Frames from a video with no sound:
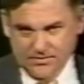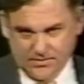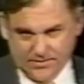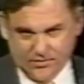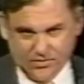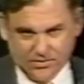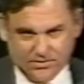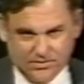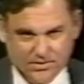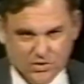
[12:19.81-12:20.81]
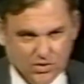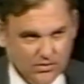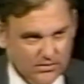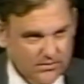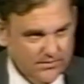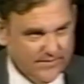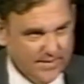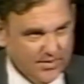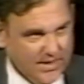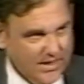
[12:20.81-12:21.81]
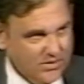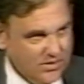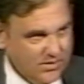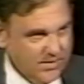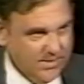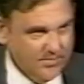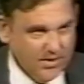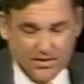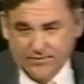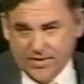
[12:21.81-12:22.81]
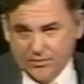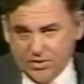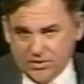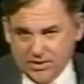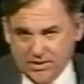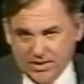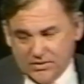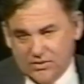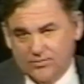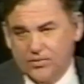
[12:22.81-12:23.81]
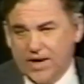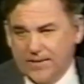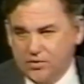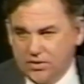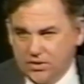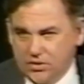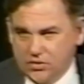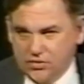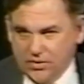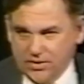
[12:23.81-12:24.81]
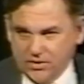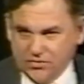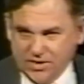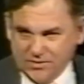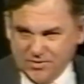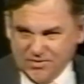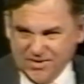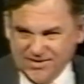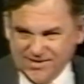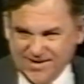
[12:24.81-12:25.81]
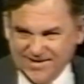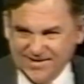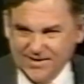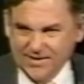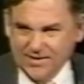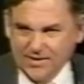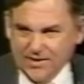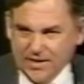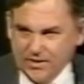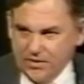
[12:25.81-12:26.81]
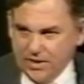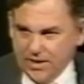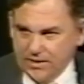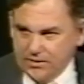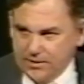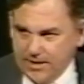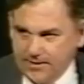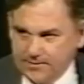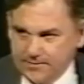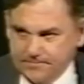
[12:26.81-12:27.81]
of course, a total fabrication on my part. And if I would have said yes, it perhaps could have destroyed the trust between China and the United States.